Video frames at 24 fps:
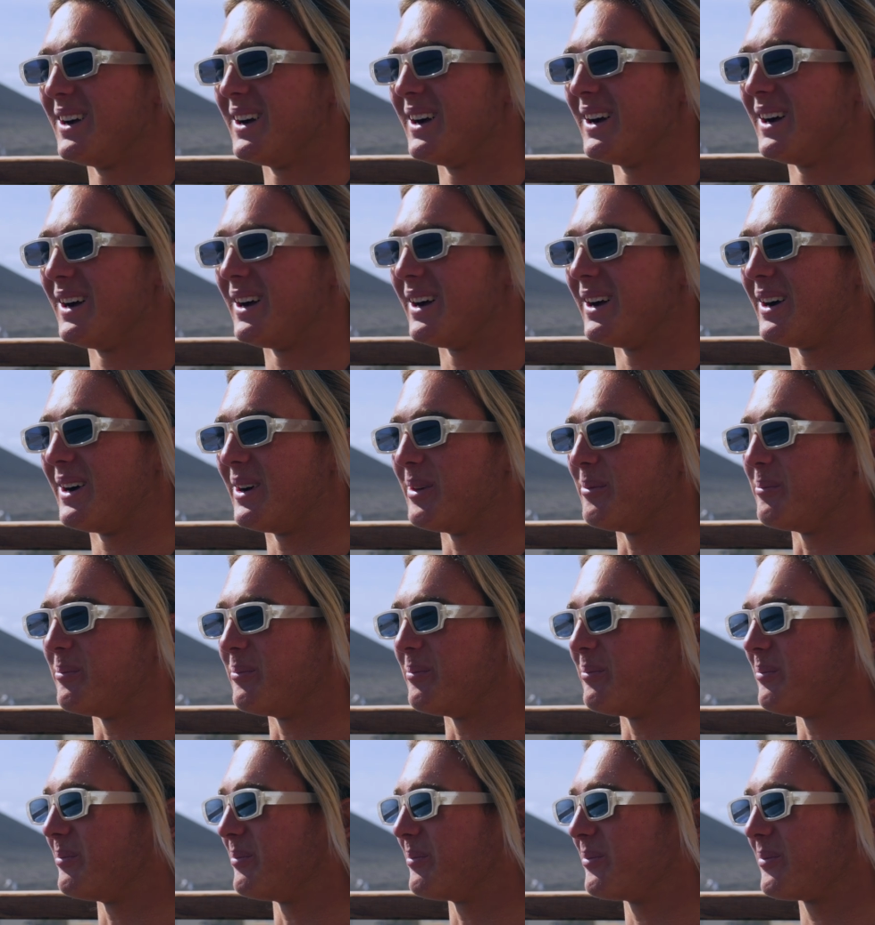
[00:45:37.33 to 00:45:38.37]

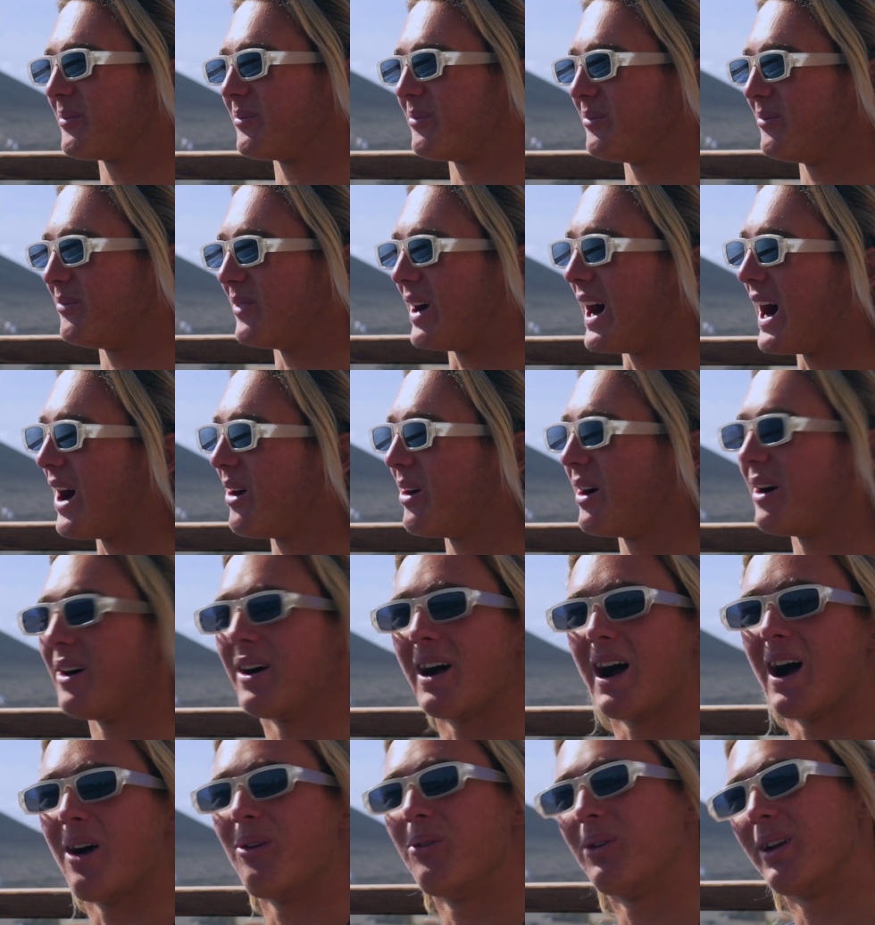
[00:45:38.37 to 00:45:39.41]

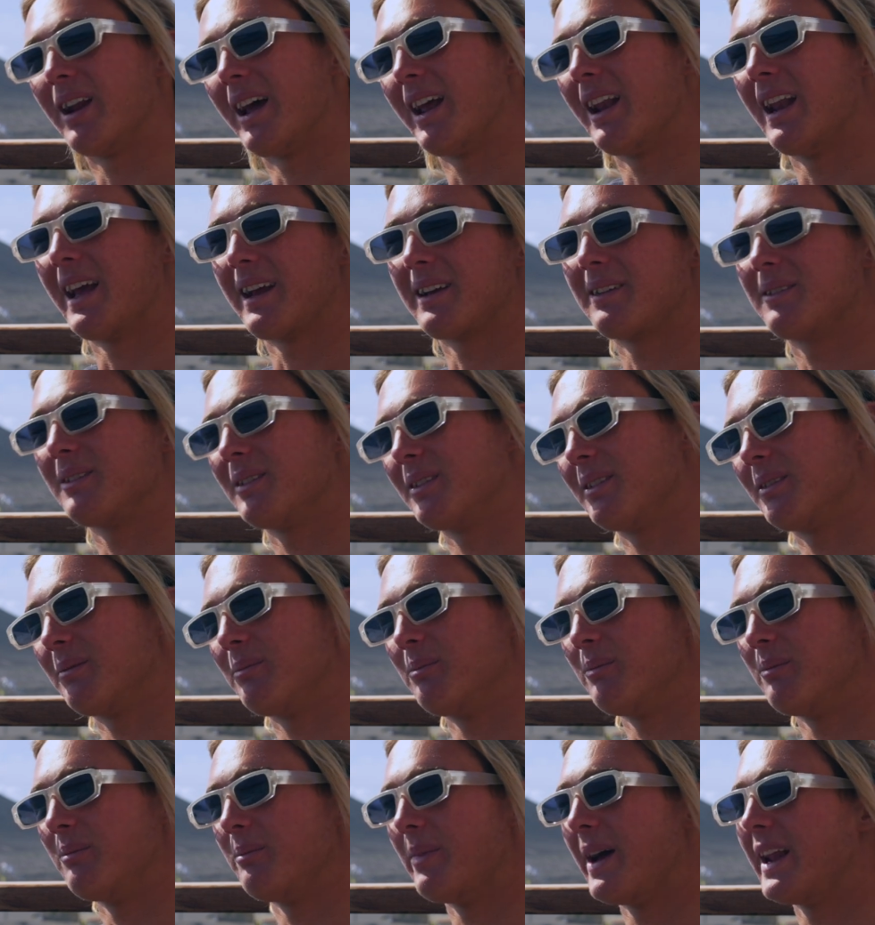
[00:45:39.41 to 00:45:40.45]
How will I like
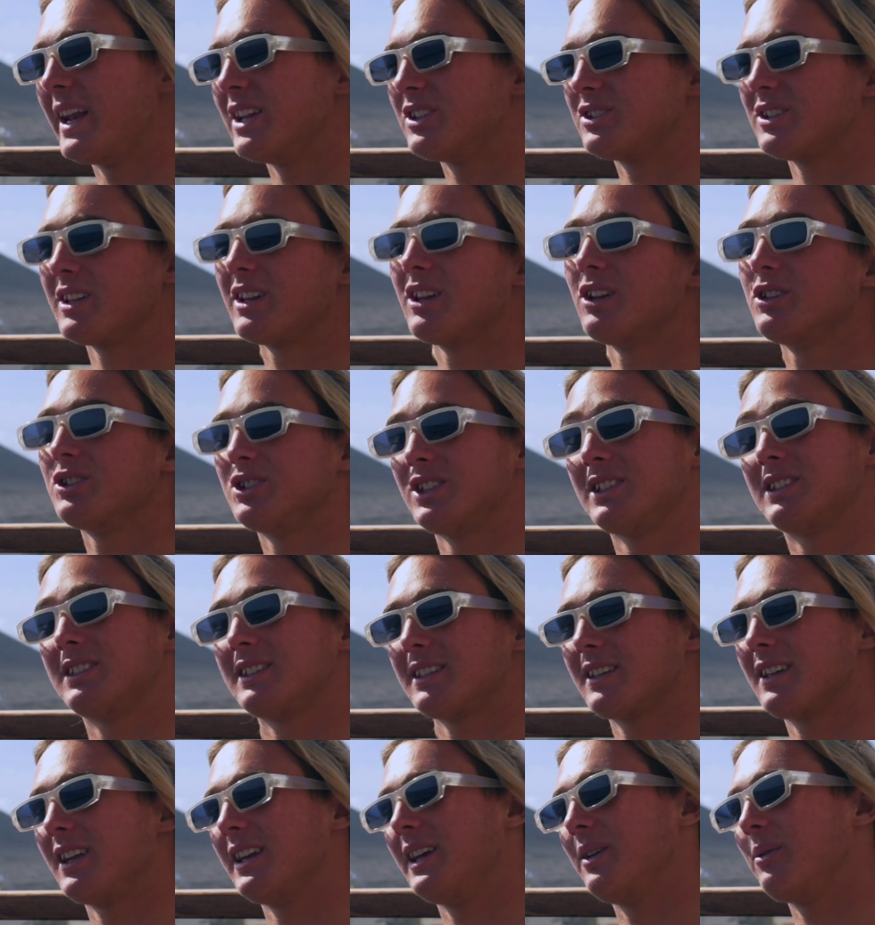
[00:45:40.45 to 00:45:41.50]
manage it
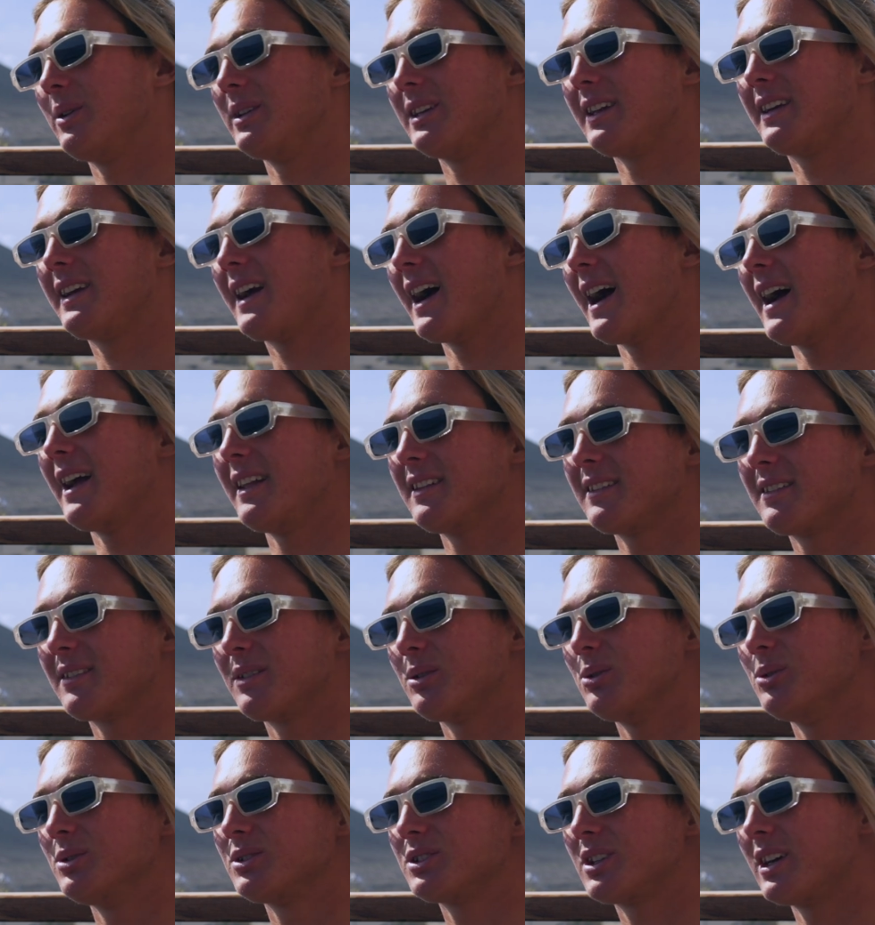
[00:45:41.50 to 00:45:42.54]
logistically with the kites?
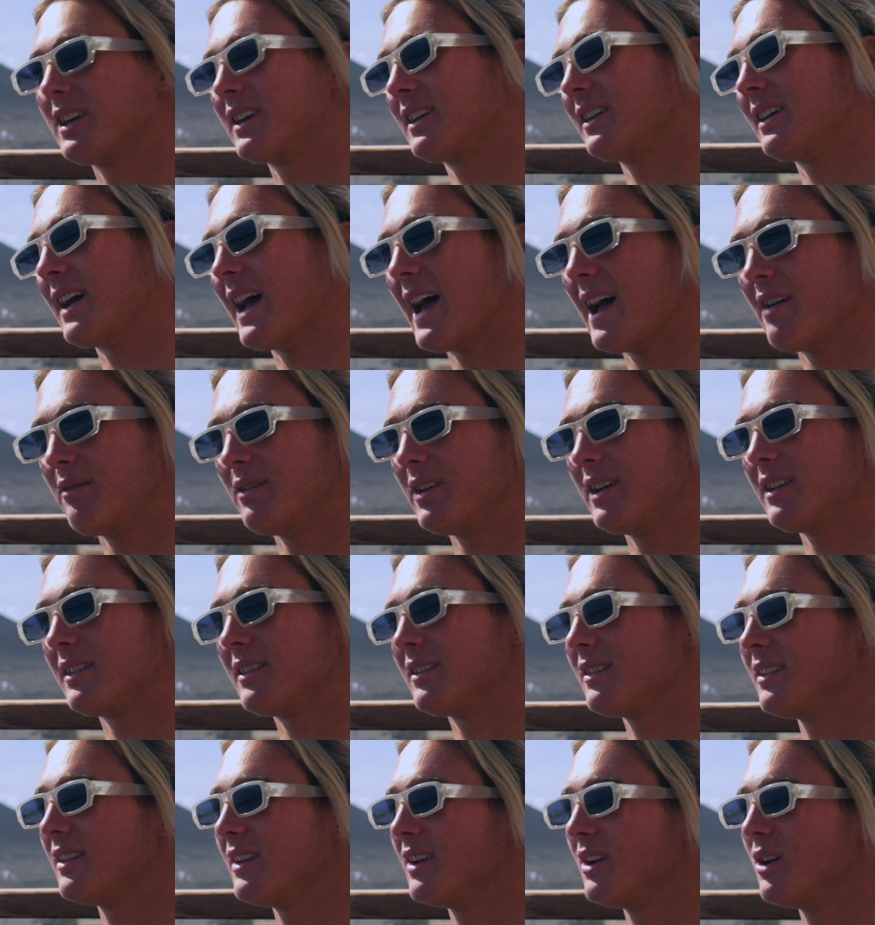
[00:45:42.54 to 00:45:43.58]
Who's gonna have it?
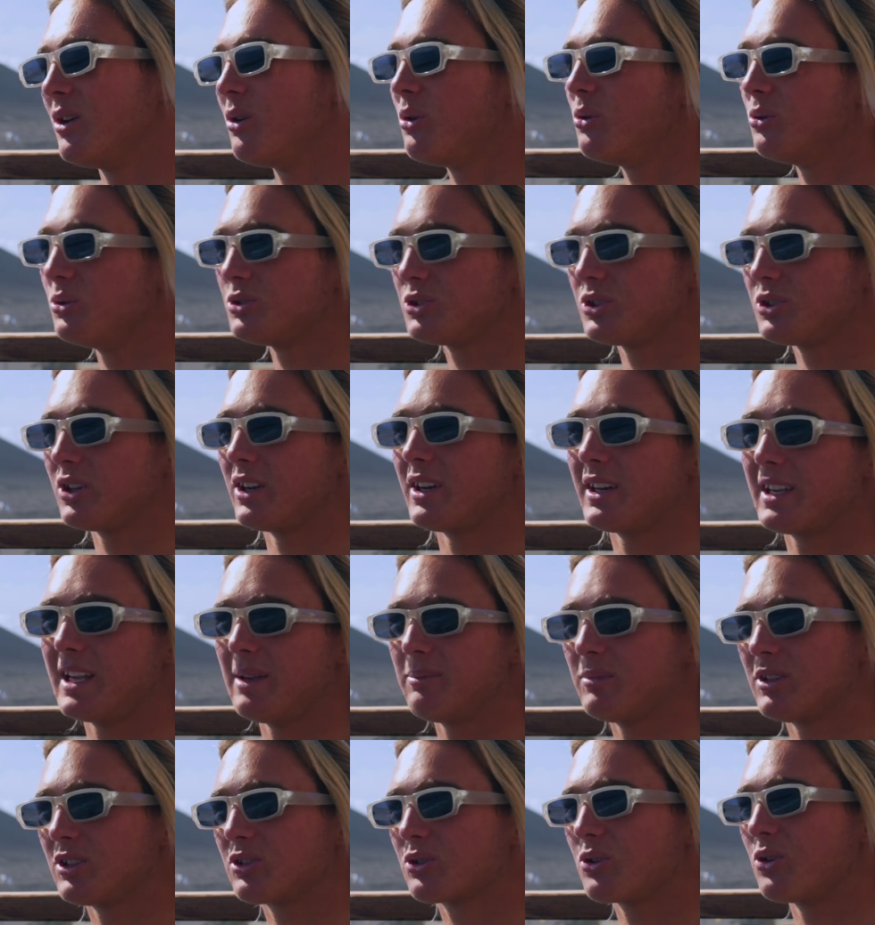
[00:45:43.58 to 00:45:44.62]
Who's gonna keep
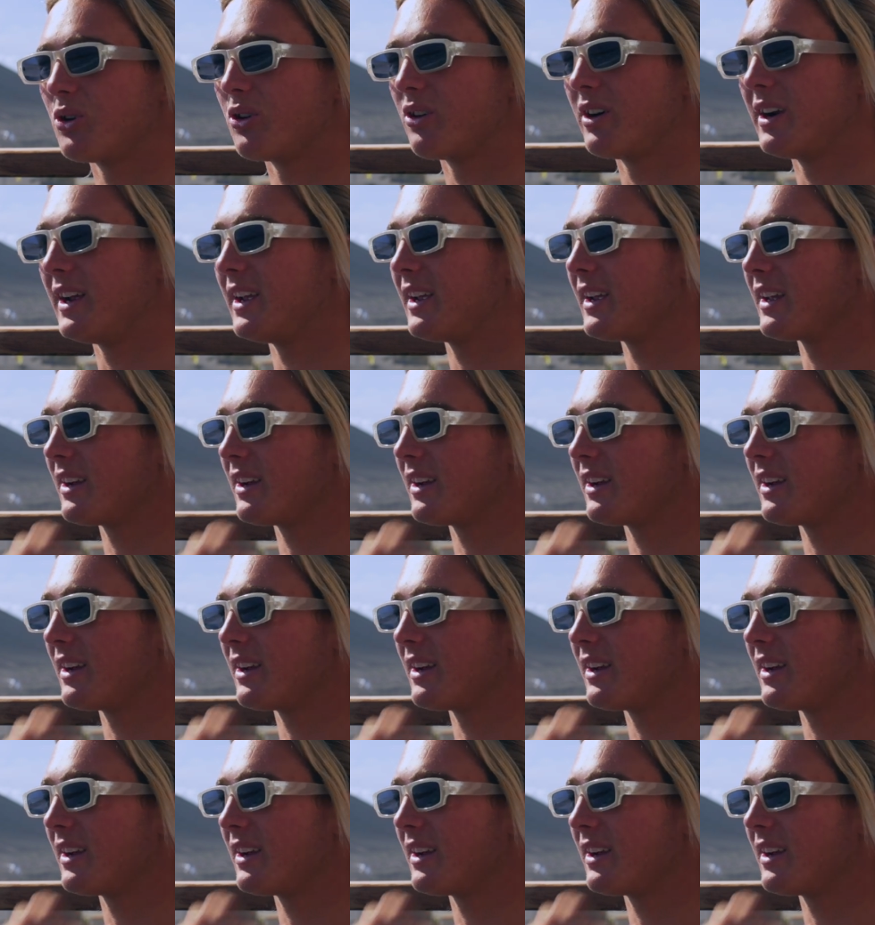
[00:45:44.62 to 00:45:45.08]
the scoring